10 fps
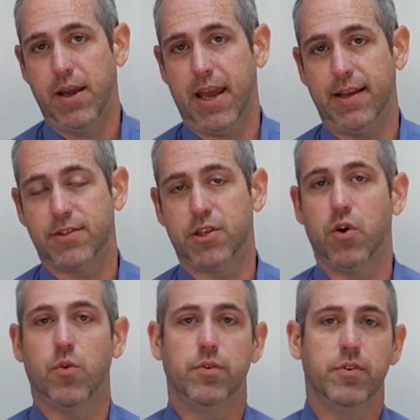Okay,
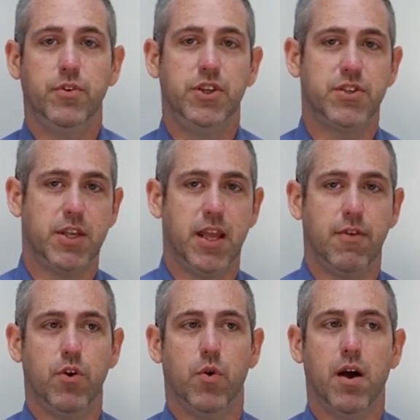so just to
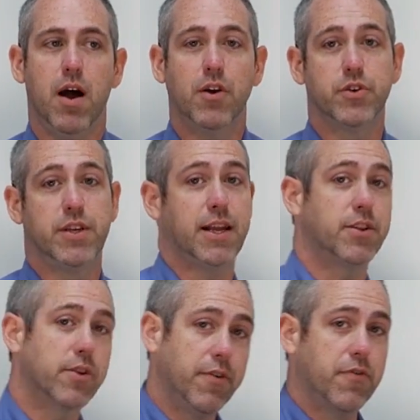give you a
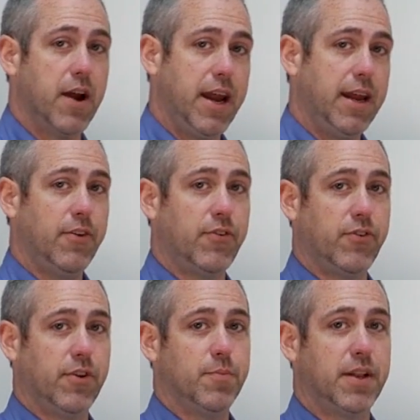contradictory phrase,
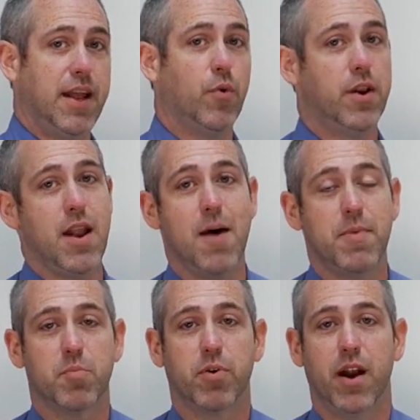something that would not
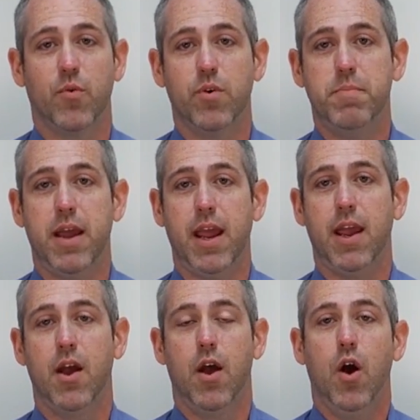be the preterite would
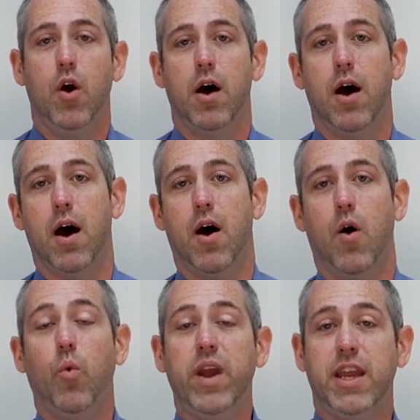be,
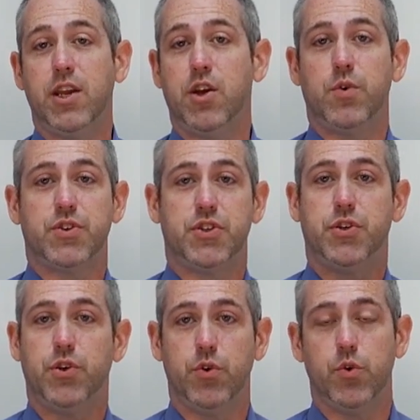we used
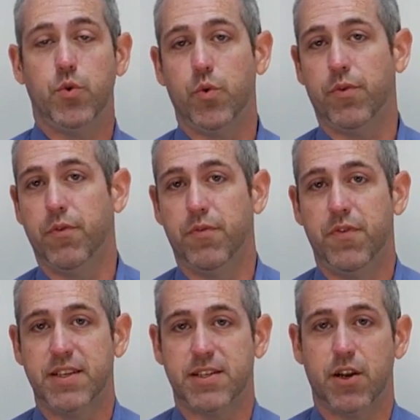to
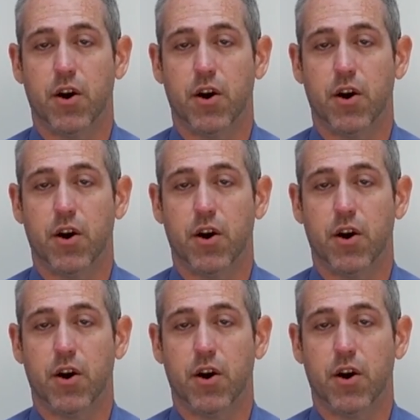visit